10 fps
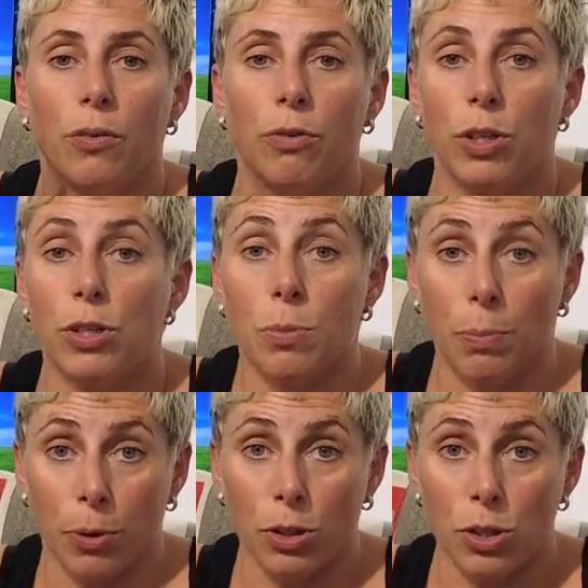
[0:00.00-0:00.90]
reusable
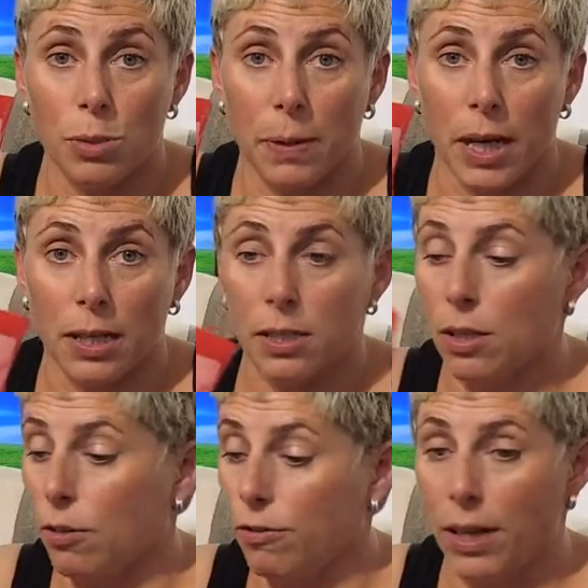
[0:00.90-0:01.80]
produce bags,
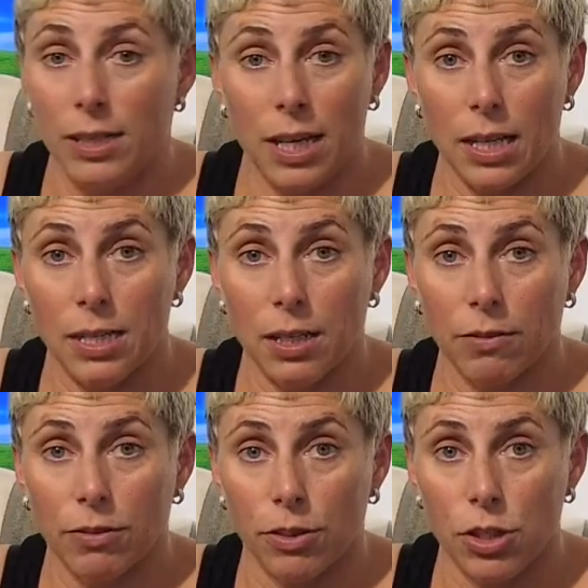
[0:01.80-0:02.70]
so fantastic
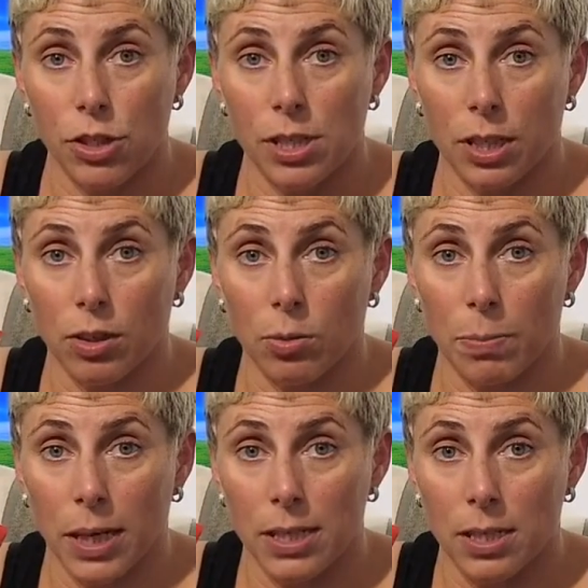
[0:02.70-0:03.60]
for reducing little
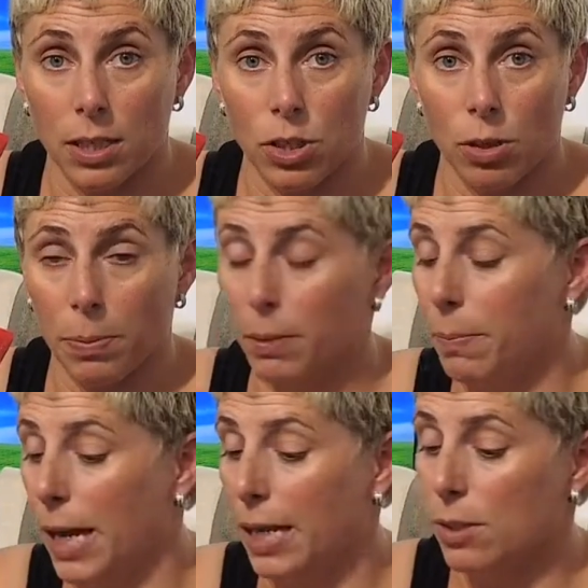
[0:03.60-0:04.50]
plastic shopping
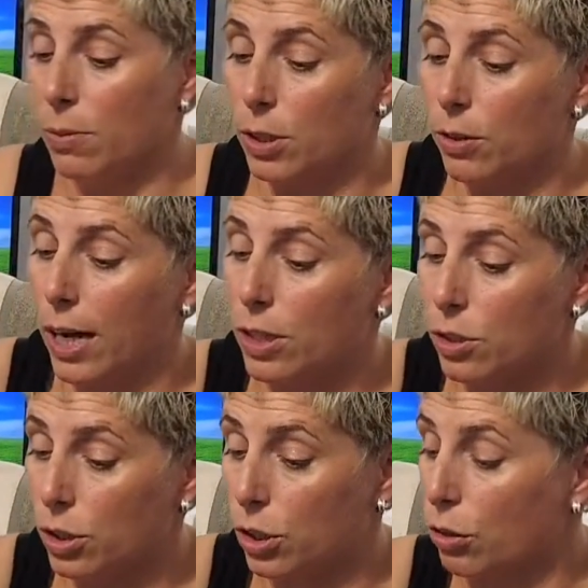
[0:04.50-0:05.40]
bags when you're out
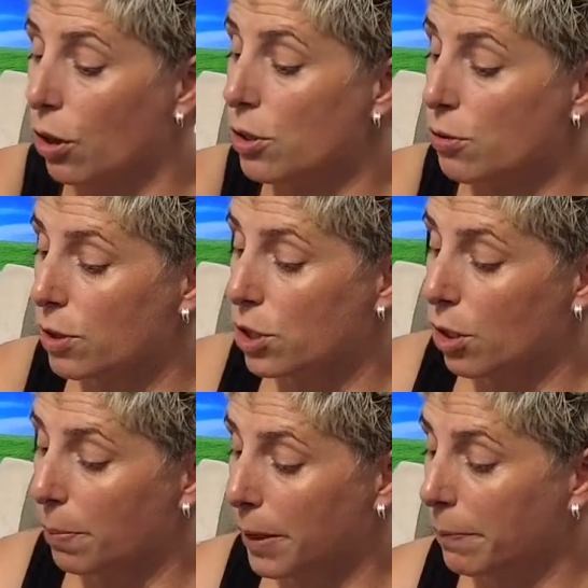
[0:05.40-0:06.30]
doing your grocery
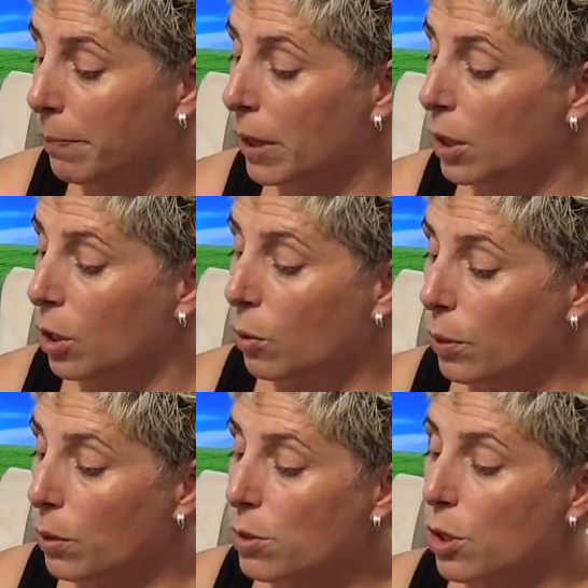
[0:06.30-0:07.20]
shopping.
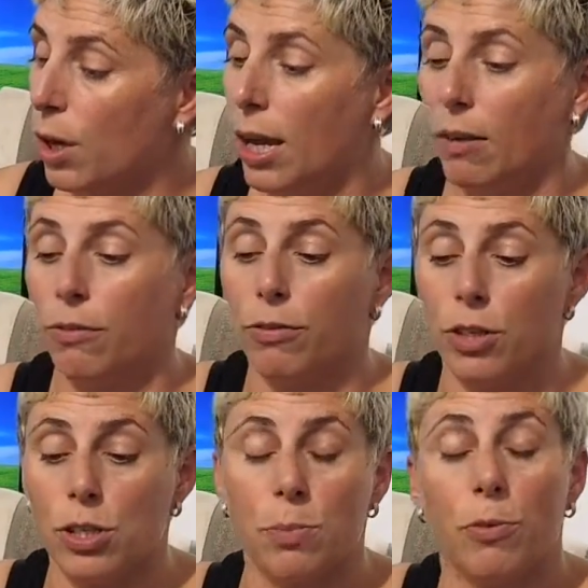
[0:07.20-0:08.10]
We also have
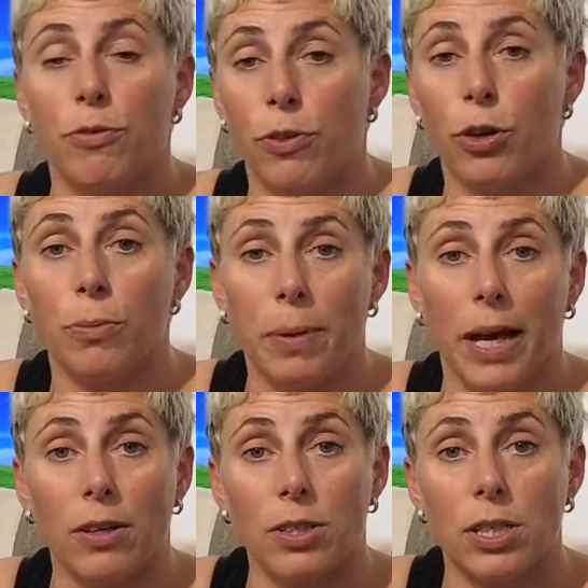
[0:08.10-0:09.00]
reusable food
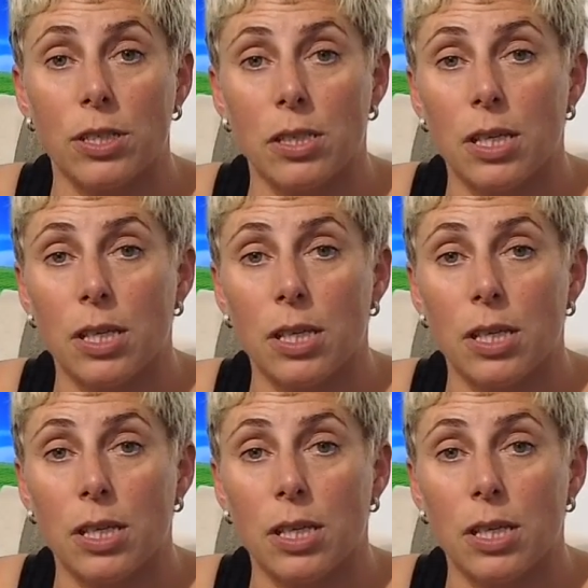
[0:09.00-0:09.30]
pouches,